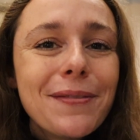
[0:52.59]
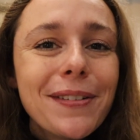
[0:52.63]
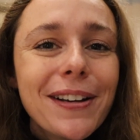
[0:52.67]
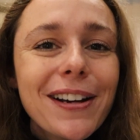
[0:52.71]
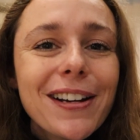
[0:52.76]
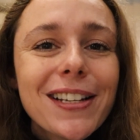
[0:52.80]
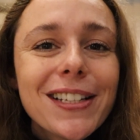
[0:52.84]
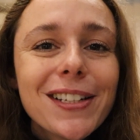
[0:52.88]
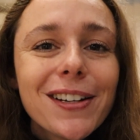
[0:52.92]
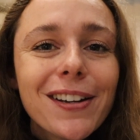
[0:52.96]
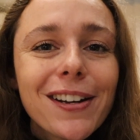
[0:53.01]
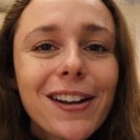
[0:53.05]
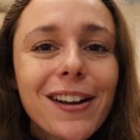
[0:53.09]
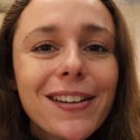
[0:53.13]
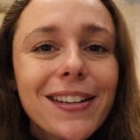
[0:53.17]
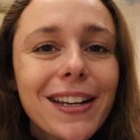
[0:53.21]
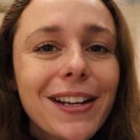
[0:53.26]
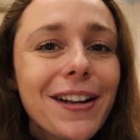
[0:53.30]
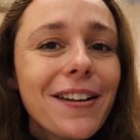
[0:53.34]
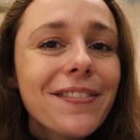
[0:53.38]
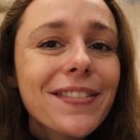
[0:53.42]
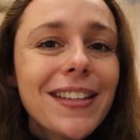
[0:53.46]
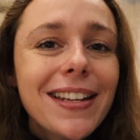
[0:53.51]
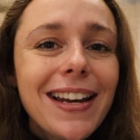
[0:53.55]
We are starting our day
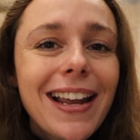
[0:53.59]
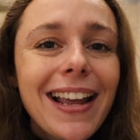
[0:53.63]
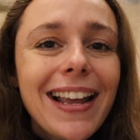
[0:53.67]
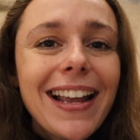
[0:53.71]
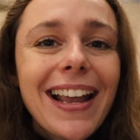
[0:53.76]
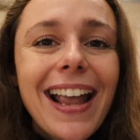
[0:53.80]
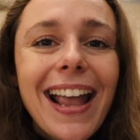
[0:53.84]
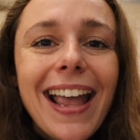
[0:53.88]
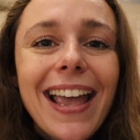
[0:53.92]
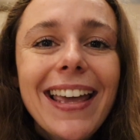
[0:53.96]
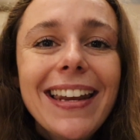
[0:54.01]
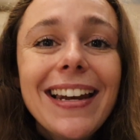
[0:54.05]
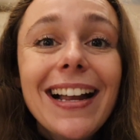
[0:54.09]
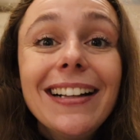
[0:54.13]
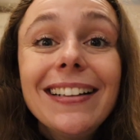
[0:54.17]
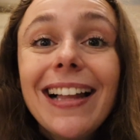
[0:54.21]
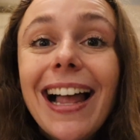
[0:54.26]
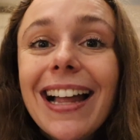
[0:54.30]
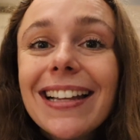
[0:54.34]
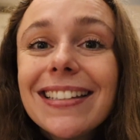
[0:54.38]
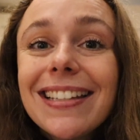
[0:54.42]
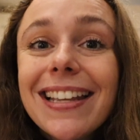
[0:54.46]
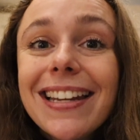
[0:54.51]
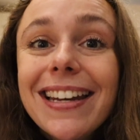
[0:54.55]
off today in El
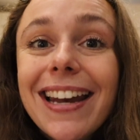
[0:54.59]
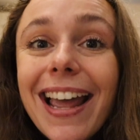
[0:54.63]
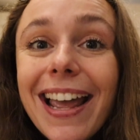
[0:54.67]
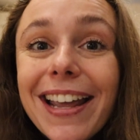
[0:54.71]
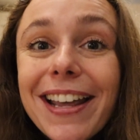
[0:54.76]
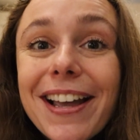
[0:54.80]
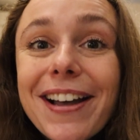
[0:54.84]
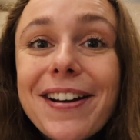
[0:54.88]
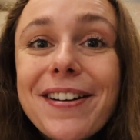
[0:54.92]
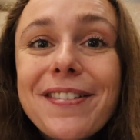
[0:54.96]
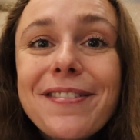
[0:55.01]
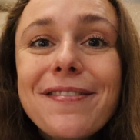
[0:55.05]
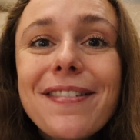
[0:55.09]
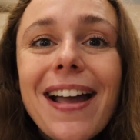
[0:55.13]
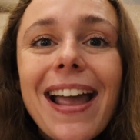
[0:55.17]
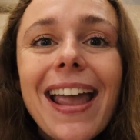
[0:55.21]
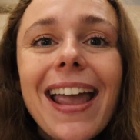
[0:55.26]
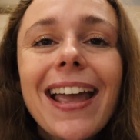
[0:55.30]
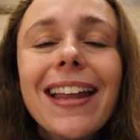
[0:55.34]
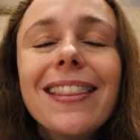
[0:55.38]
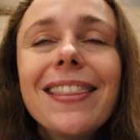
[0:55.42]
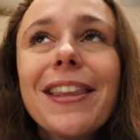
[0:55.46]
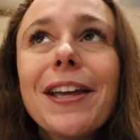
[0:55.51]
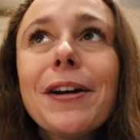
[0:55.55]
Ateneo,
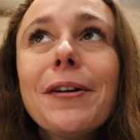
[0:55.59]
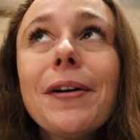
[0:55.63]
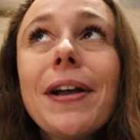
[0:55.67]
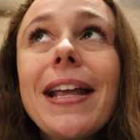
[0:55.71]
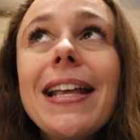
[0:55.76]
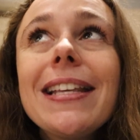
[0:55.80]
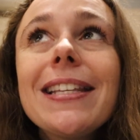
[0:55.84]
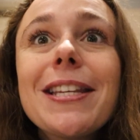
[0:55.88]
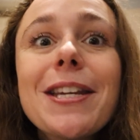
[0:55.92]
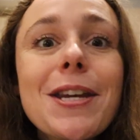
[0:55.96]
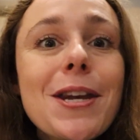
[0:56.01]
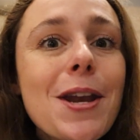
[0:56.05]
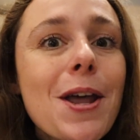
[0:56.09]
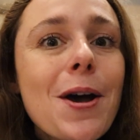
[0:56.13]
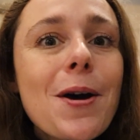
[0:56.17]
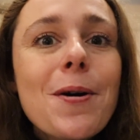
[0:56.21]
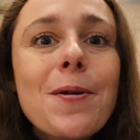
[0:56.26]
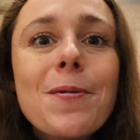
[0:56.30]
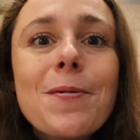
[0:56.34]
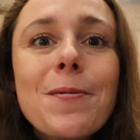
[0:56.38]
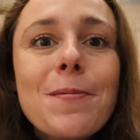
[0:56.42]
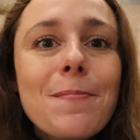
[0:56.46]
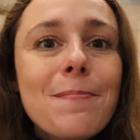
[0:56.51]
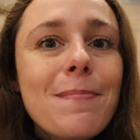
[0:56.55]
and there is
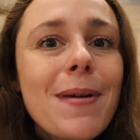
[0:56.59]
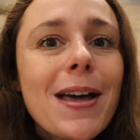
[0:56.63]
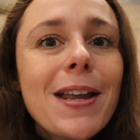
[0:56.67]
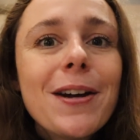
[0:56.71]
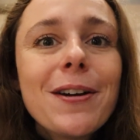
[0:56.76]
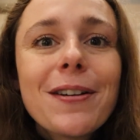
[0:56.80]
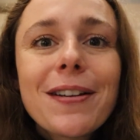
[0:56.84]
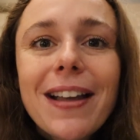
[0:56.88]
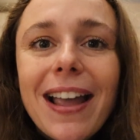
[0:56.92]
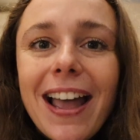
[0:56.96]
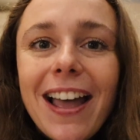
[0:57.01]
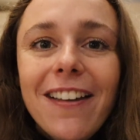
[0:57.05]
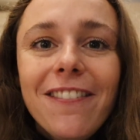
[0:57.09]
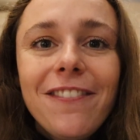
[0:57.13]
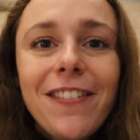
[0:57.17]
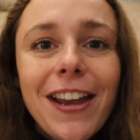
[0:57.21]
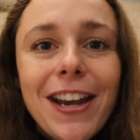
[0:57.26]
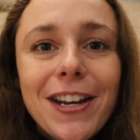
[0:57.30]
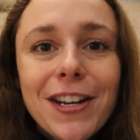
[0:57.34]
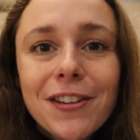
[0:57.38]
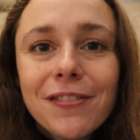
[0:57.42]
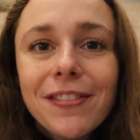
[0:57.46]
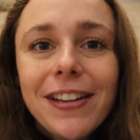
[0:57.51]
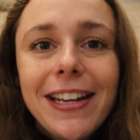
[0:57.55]
no better
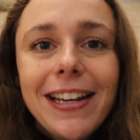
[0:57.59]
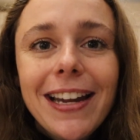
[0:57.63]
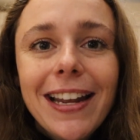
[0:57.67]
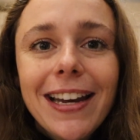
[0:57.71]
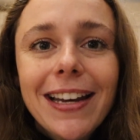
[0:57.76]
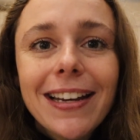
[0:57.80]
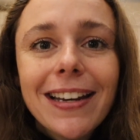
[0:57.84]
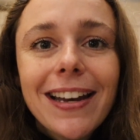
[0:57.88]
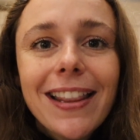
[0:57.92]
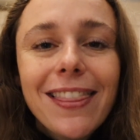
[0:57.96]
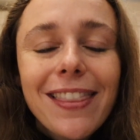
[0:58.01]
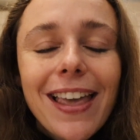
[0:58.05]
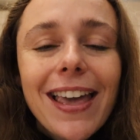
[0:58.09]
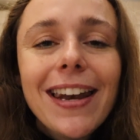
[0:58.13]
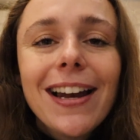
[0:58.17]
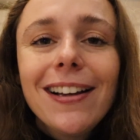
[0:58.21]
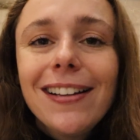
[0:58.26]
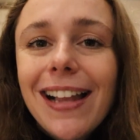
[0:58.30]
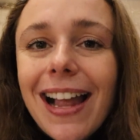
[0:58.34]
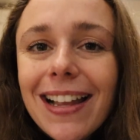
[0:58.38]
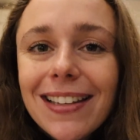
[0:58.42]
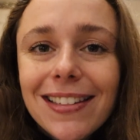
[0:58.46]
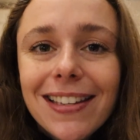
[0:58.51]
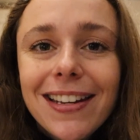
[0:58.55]
cafe to read in than El
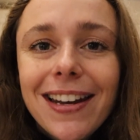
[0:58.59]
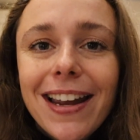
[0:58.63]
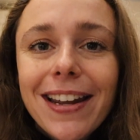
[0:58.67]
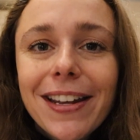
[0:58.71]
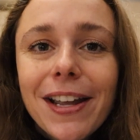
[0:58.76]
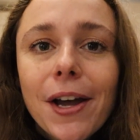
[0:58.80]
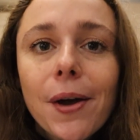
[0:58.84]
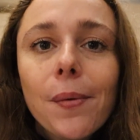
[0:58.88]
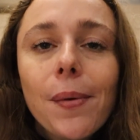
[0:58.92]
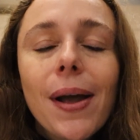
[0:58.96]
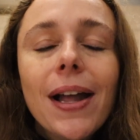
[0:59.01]
Ateneo.